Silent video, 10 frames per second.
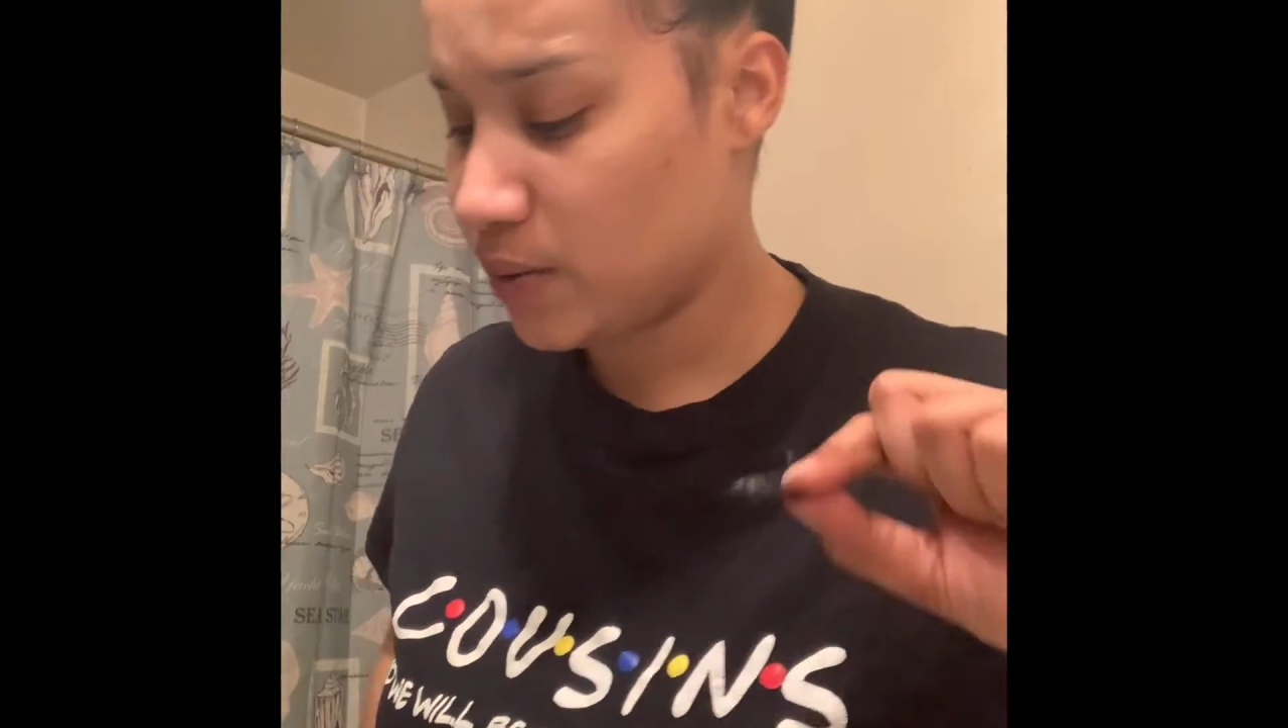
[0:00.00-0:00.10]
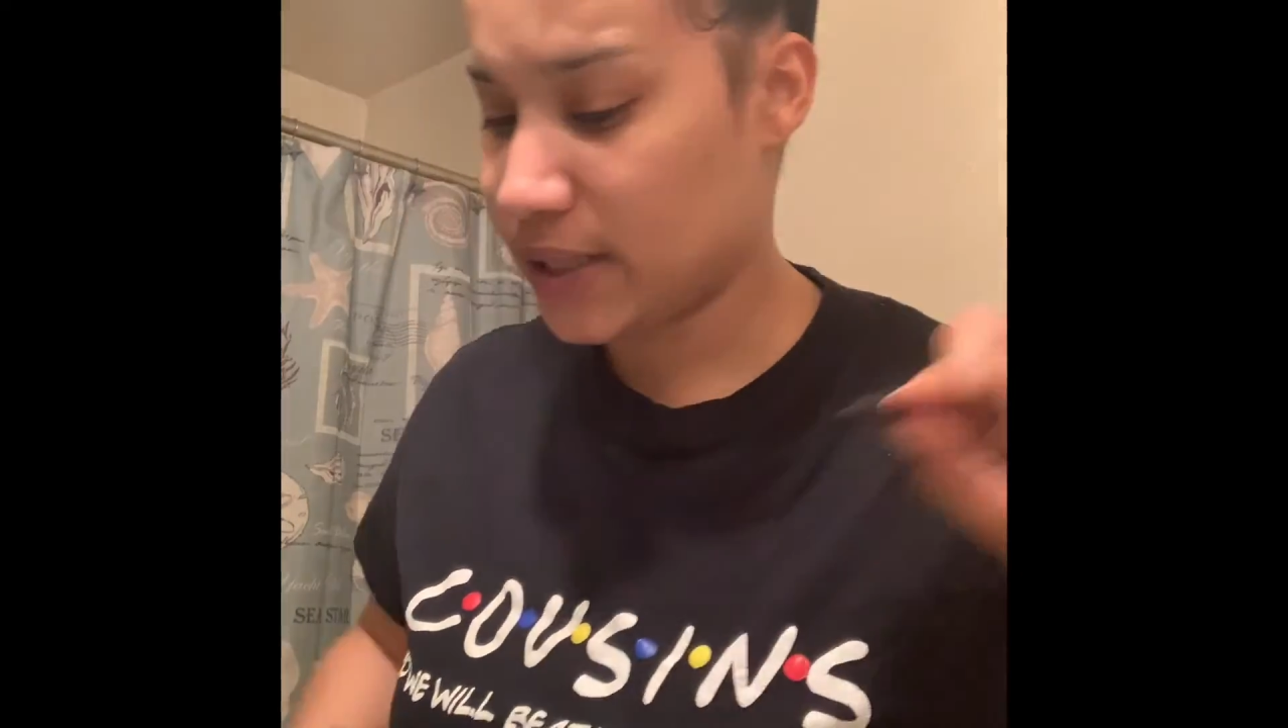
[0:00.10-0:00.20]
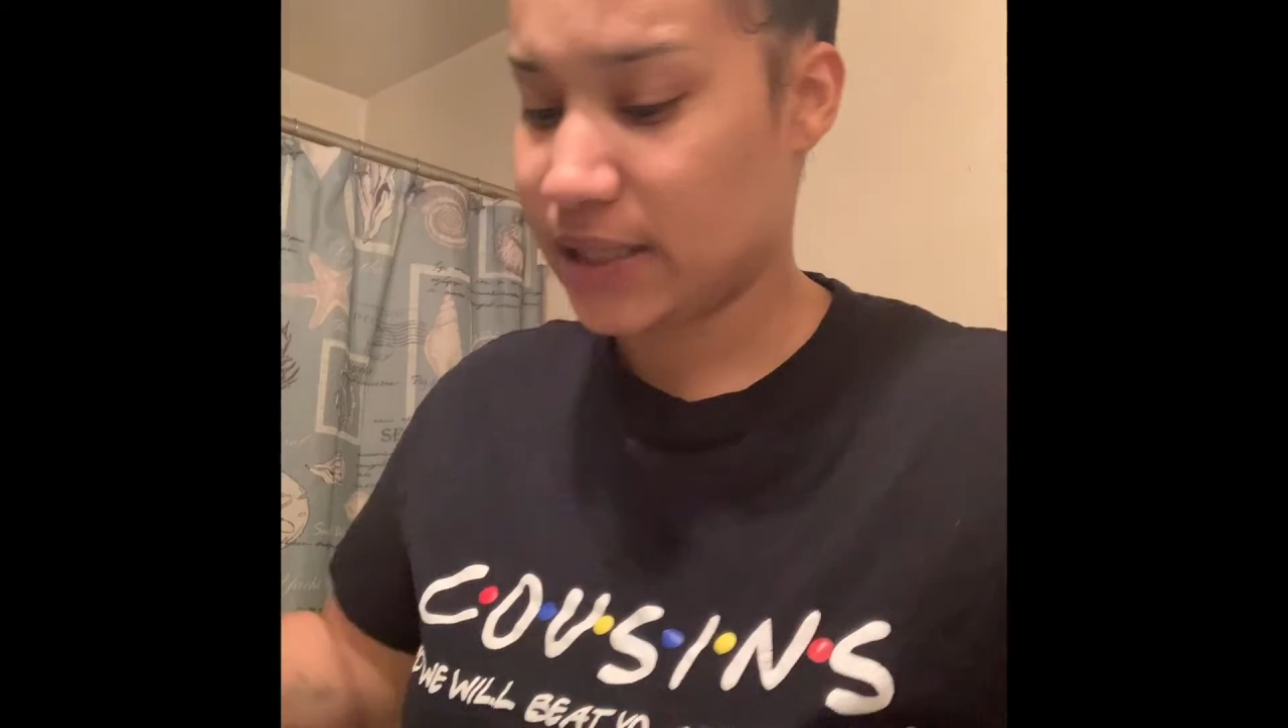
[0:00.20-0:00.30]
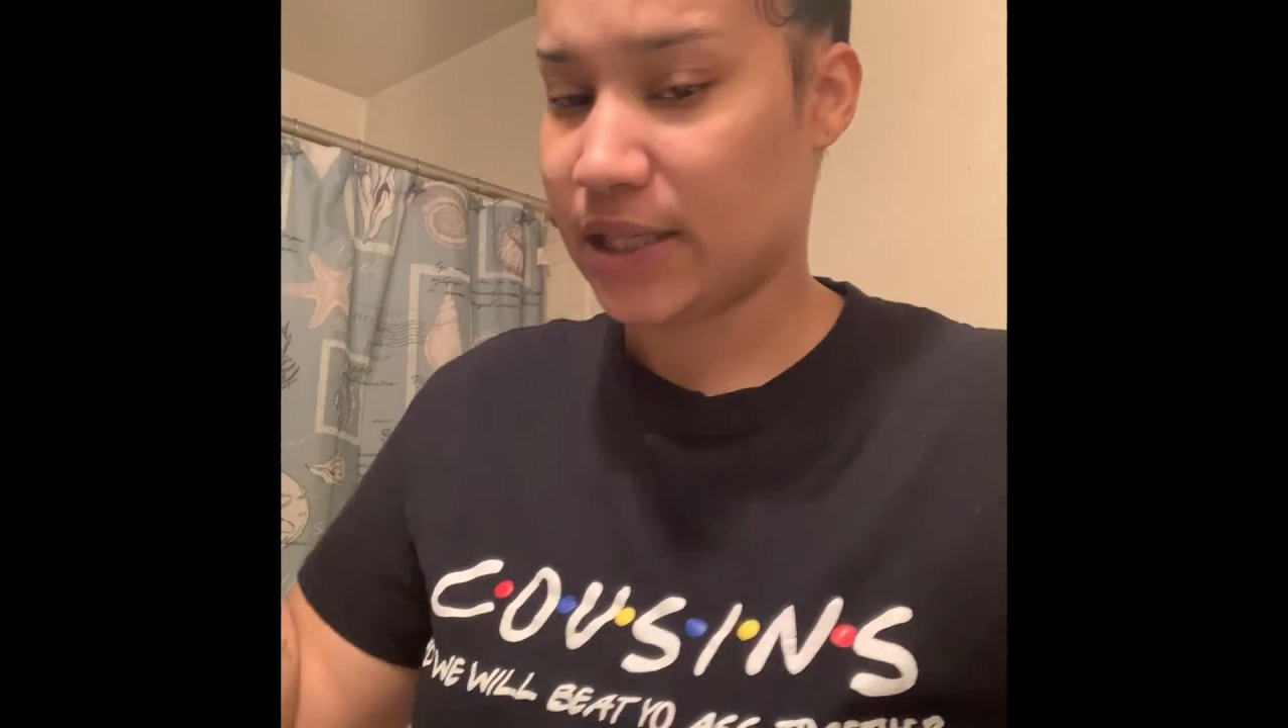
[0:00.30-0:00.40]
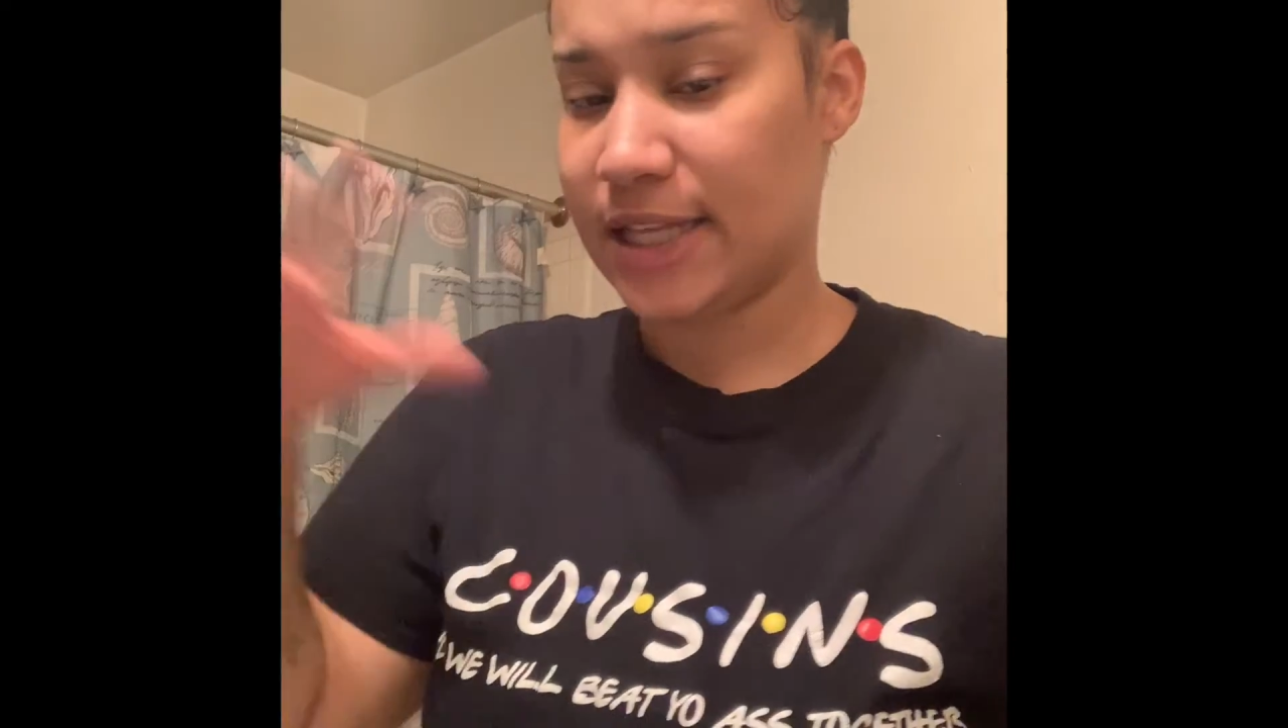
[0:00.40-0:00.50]

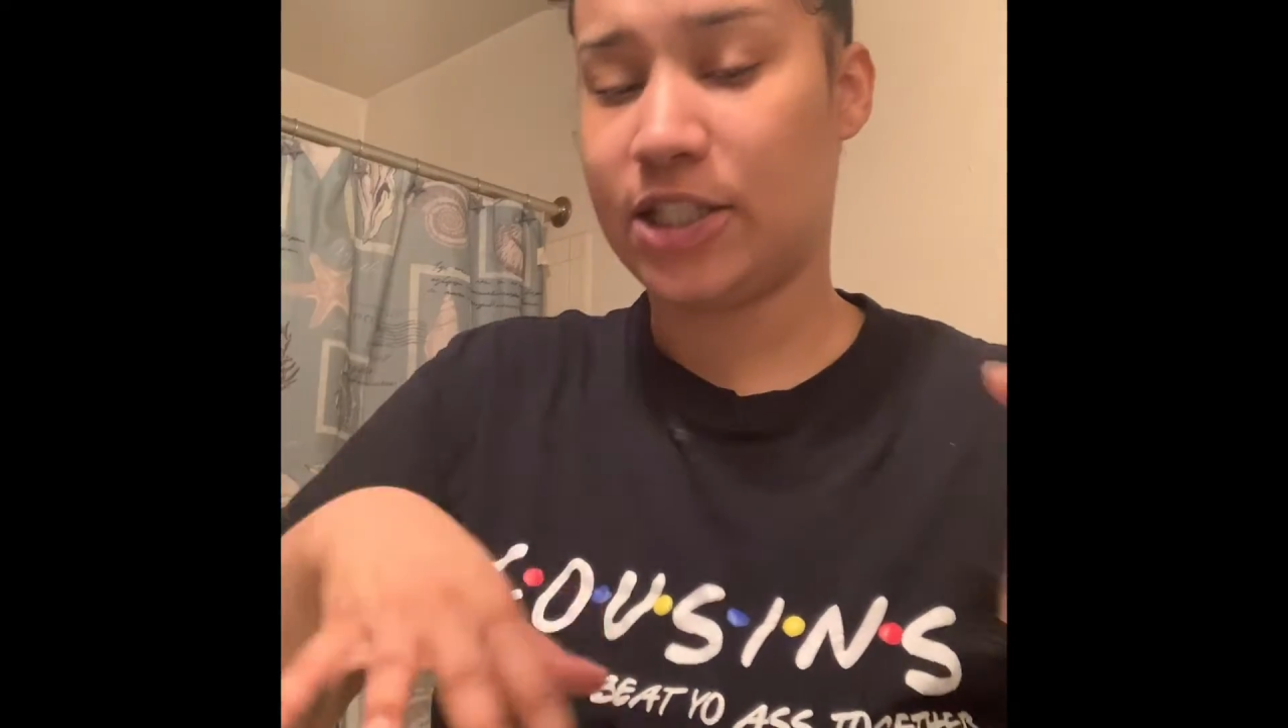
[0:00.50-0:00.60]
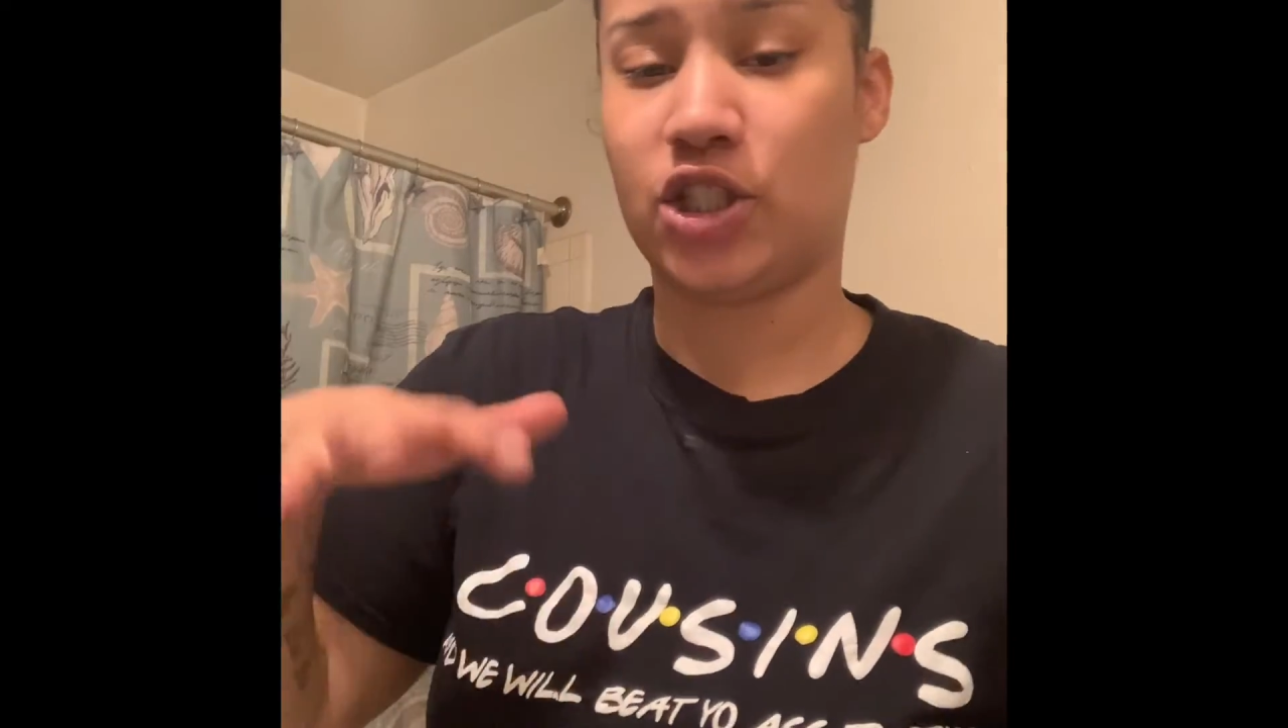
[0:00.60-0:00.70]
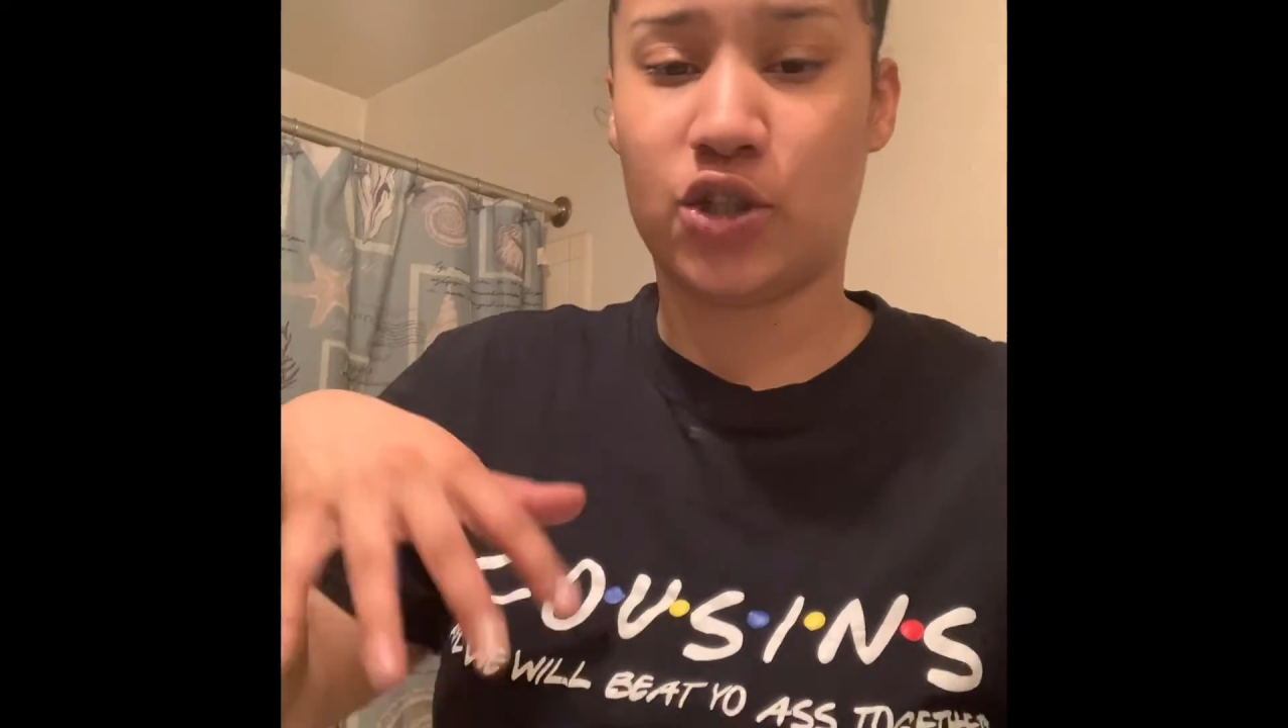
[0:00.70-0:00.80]
And this